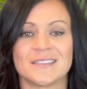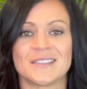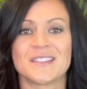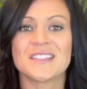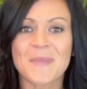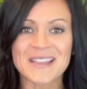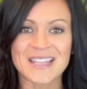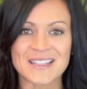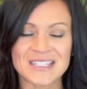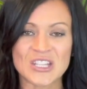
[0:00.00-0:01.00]
Does this make
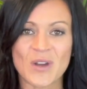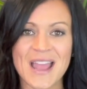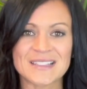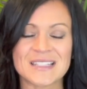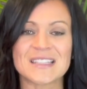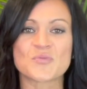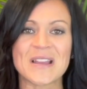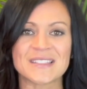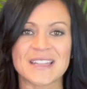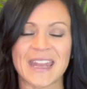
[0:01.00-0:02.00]
sense to you guys? Is this
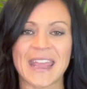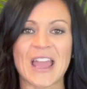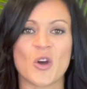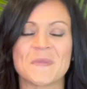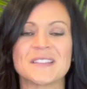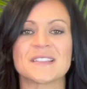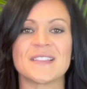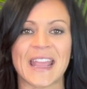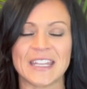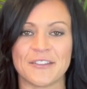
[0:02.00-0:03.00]
resonating? I hope this is
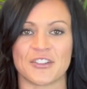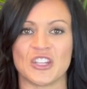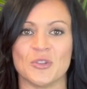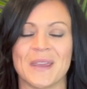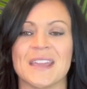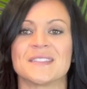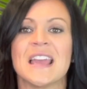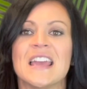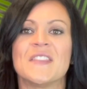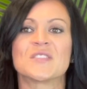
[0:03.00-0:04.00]
landing for you because
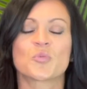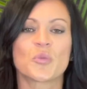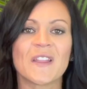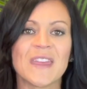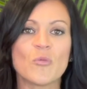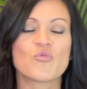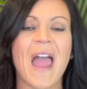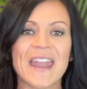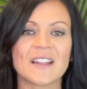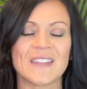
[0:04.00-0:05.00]
this really
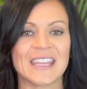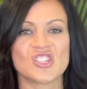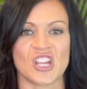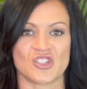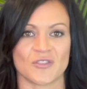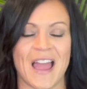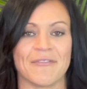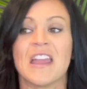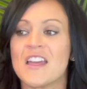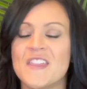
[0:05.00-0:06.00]
radically can change your
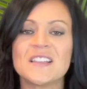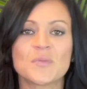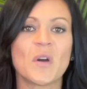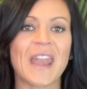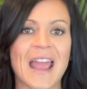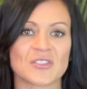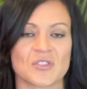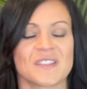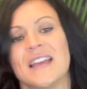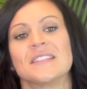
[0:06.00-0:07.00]
life. This one
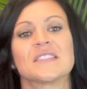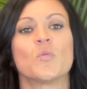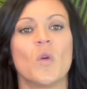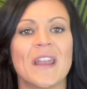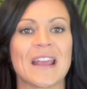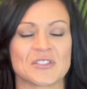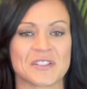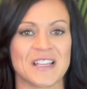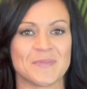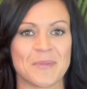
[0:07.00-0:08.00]
exercise is the one
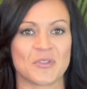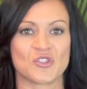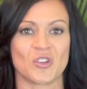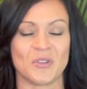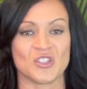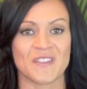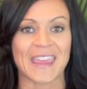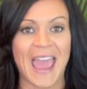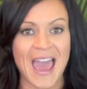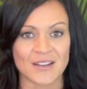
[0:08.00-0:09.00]
exercise people attribute to the
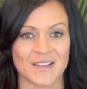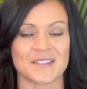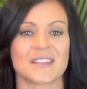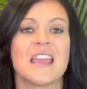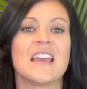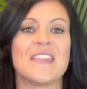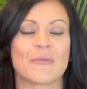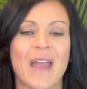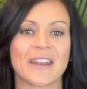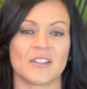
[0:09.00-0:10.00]
catalyst
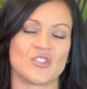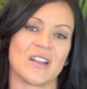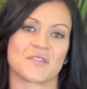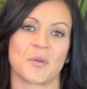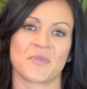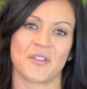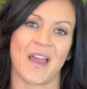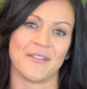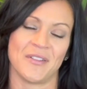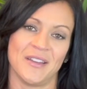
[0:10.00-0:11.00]
that radically transformed their
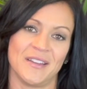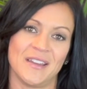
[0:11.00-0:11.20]
life.